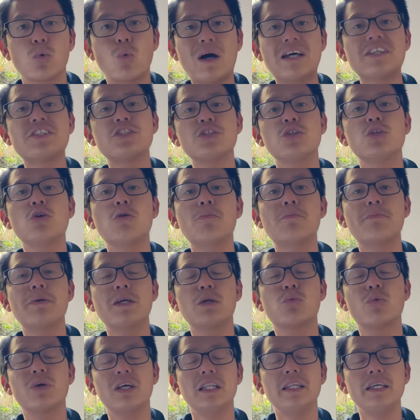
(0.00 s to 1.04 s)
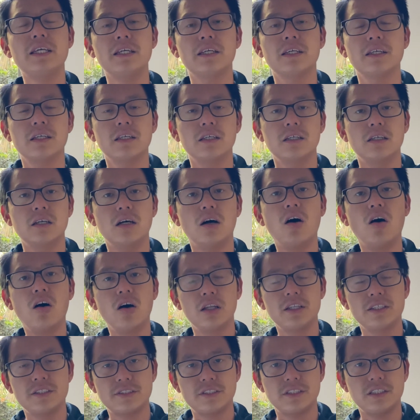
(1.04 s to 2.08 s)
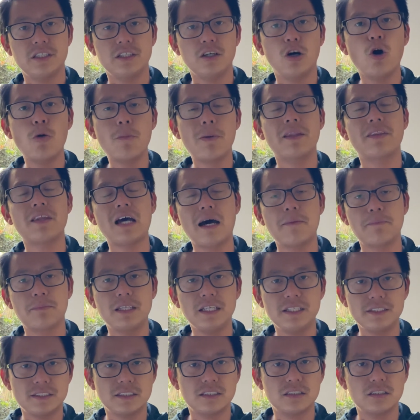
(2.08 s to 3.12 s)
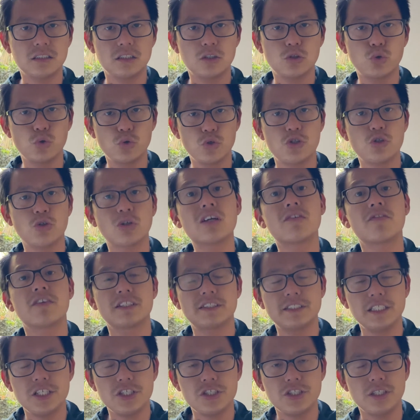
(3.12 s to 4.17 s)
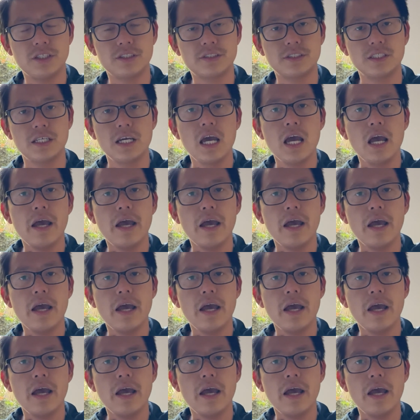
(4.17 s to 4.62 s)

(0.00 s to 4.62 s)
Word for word: Once you be really honestly open up these crucial conversations,